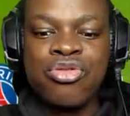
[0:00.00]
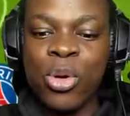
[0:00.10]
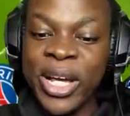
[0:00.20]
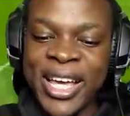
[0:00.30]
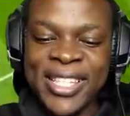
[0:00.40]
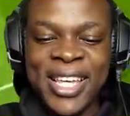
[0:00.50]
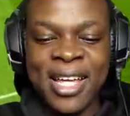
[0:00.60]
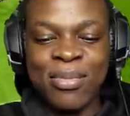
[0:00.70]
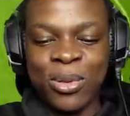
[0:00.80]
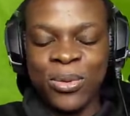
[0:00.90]
Don't get
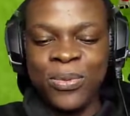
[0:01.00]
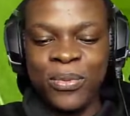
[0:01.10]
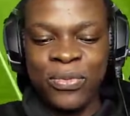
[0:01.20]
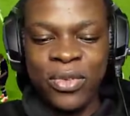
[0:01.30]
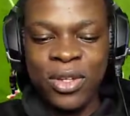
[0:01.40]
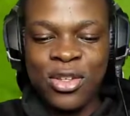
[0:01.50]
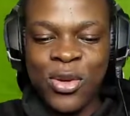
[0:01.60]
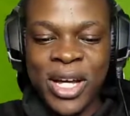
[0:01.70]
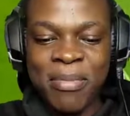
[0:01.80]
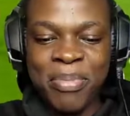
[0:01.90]
scared, bro.
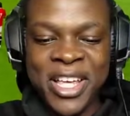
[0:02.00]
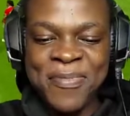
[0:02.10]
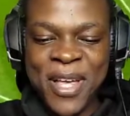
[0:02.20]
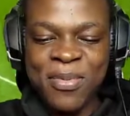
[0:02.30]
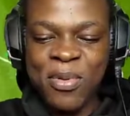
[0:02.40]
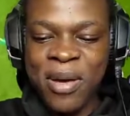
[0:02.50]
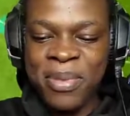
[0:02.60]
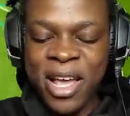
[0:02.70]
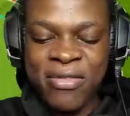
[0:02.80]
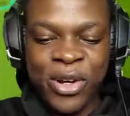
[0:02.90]
You are the best person right
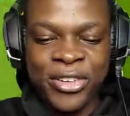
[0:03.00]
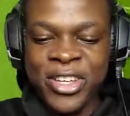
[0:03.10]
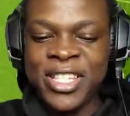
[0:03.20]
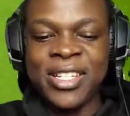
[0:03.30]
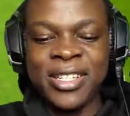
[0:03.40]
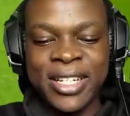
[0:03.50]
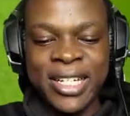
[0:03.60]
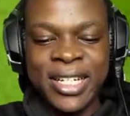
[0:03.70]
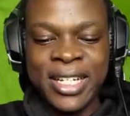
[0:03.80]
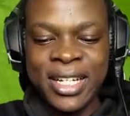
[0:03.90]
there for a reason.
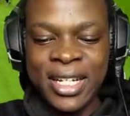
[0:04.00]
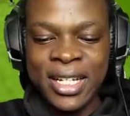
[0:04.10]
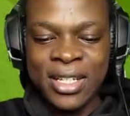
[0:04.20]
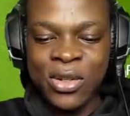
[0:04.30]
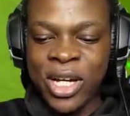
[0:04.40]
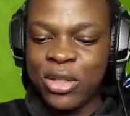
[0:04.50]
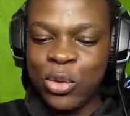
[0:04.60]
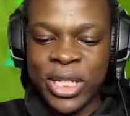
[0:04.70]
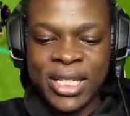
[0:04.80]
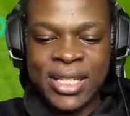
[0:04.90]
You can
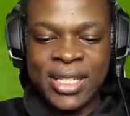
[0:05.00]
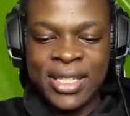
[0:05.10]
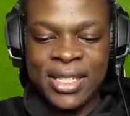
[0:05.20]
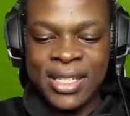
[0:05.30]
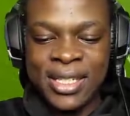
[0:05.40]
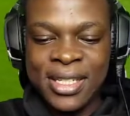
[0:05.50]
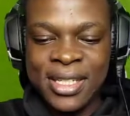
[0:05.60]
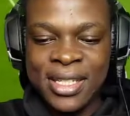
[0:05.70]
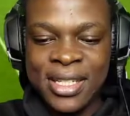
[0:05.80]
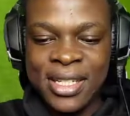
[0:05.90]
do this.
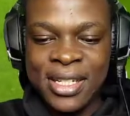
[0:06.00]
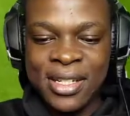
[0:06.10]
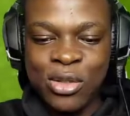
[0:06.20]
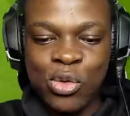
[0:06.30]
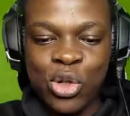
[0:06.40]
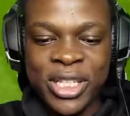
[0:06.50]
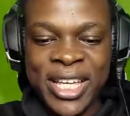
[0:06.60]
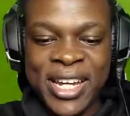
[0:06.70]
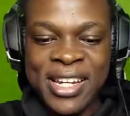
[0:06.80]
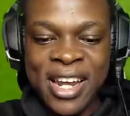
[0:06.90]
Do not
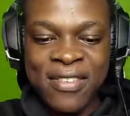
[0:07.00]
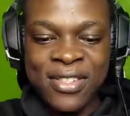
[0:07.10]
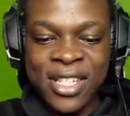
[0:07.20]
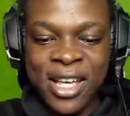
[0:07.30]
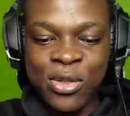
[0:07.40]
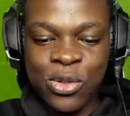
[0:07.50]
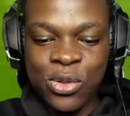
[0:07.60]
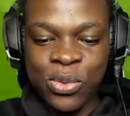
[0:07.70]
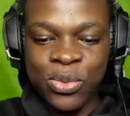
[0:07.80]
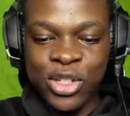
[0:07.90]
get the nerves scared to me.
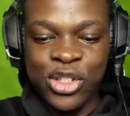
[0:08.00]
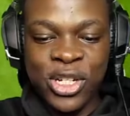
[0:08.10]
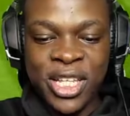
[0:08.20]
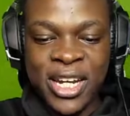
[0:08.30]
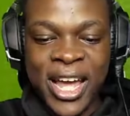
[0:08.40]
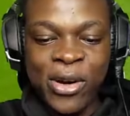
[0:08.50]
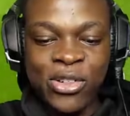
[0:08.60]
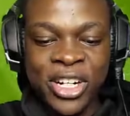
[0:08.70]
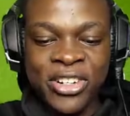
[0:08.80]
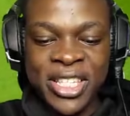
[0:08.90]
It's just a nine
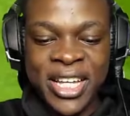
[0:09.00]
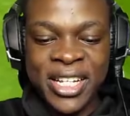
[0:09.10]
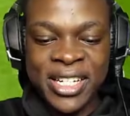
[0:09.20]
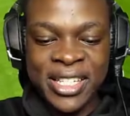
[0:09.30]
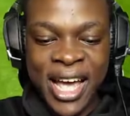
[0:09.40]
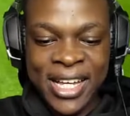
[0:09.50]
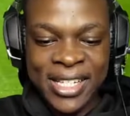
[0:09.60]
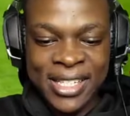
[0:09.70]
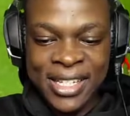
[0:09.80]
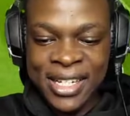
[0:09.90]
hundred rated in this
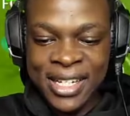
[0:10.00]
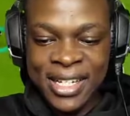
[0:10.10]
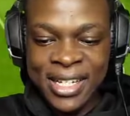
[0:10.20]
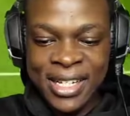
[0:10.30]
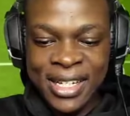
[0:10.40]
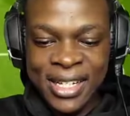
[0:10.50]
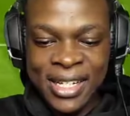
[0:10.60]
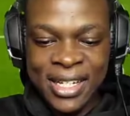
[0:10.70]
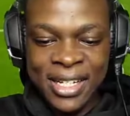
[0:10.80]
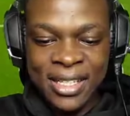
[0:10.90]
class.
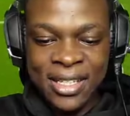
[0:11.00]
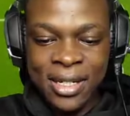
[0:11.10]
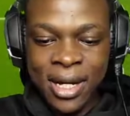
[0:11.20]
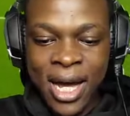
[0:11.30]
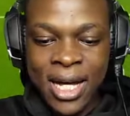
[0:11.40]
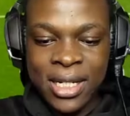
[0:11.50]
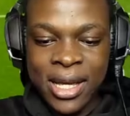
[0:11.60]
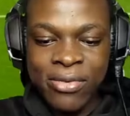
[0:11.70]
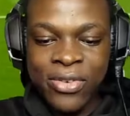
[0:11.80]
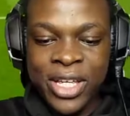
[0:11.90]
Ah,
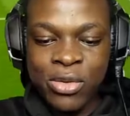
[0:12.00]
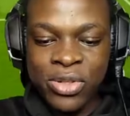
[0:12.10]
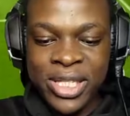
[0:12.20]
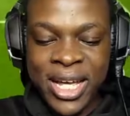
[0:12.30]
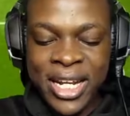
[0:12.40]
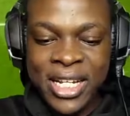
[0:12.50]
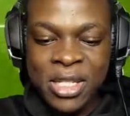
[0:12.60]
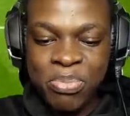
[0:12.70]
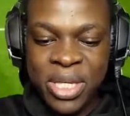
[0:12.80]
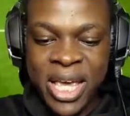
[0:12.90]
Evin, you started
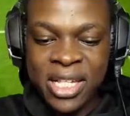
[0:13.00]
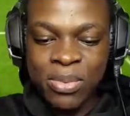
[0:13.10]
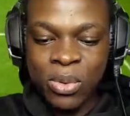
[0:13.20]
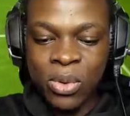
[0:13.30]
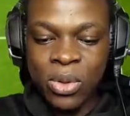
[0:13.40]
this B S, bro.